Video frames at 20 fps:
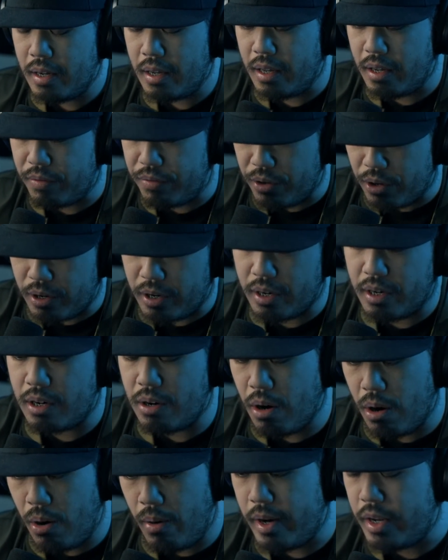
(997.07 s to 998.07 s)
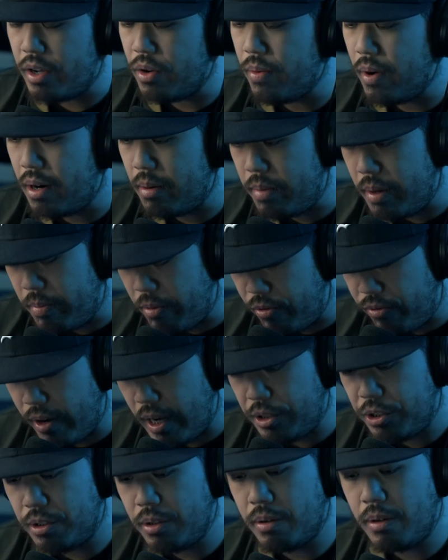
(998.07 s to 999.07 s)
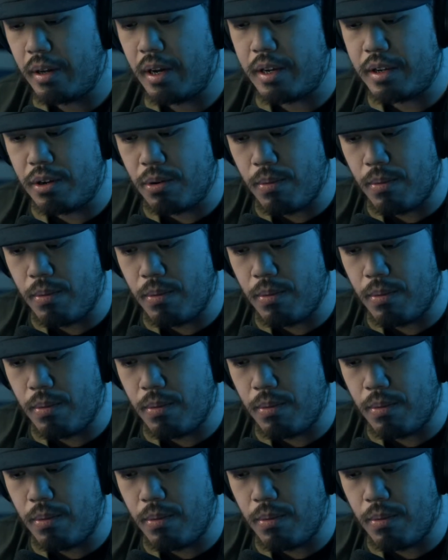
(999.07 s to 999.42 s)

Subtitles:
if you're going to go and you want to be professional and